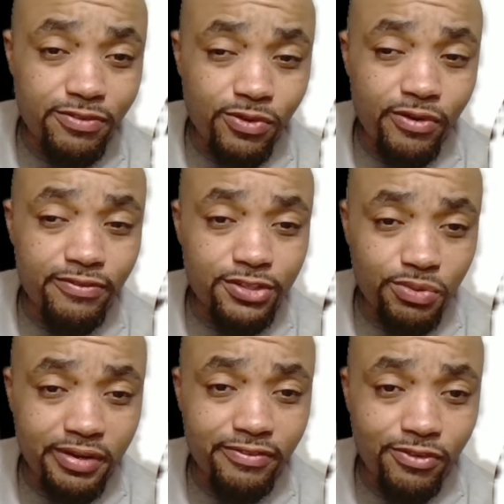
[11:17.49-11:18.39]
for
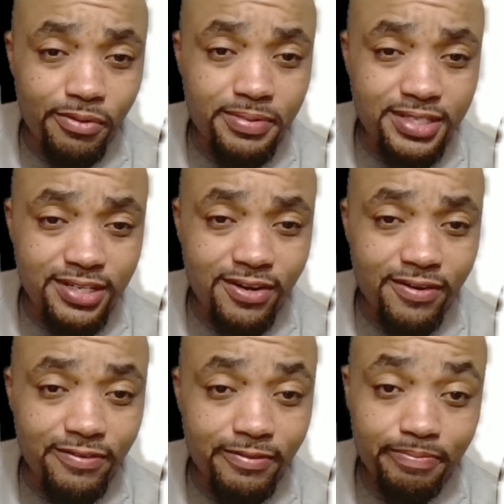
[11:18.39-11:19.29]
24%
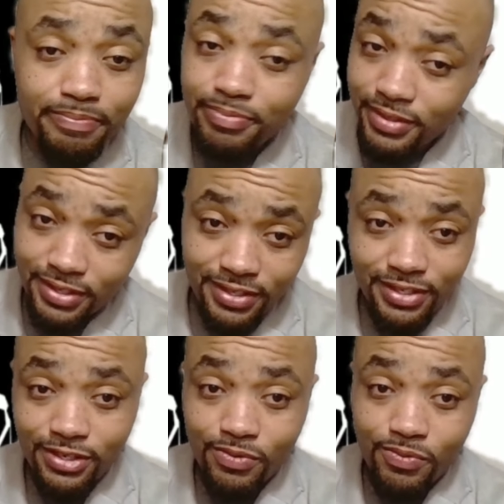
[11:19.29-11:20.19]
off. You